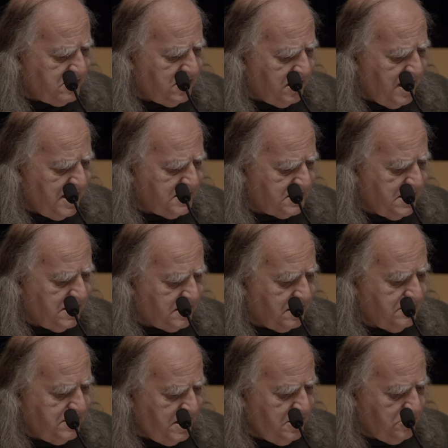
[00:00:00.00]

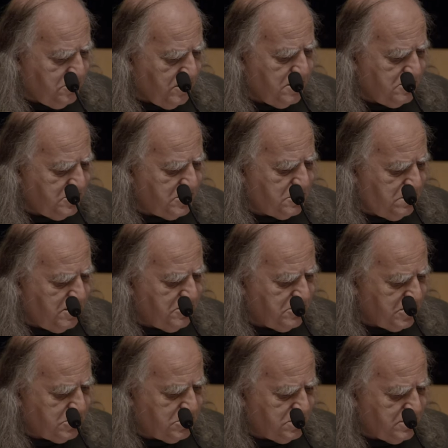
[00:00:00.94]
classic Negro
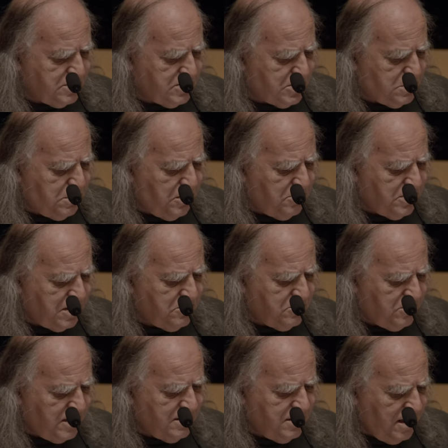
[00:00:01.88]
spirituals spoke at
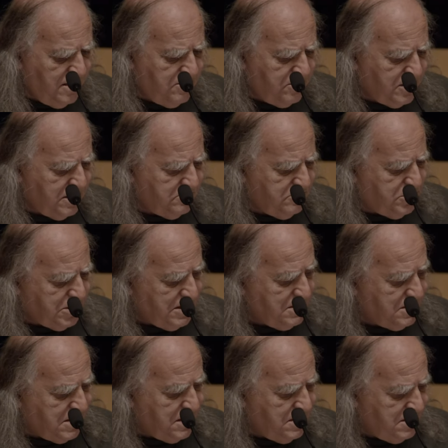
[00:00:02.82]
one level of
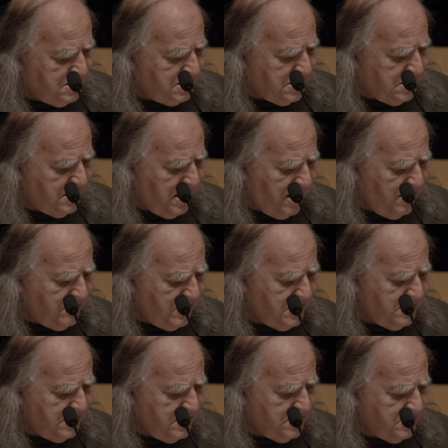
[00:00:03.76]
Jesus and
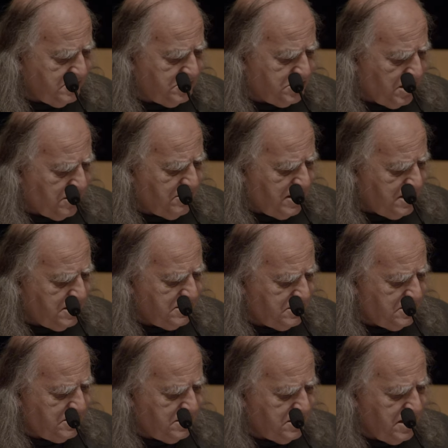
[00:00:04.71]
heaven and
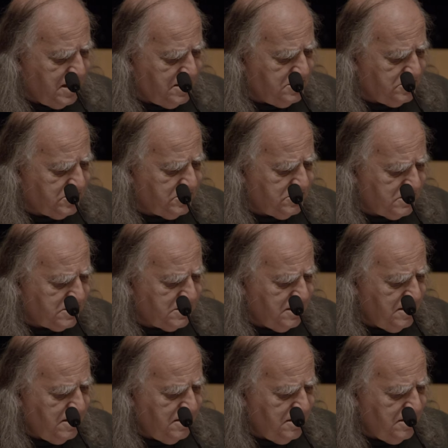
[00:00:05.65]
chariots and angels,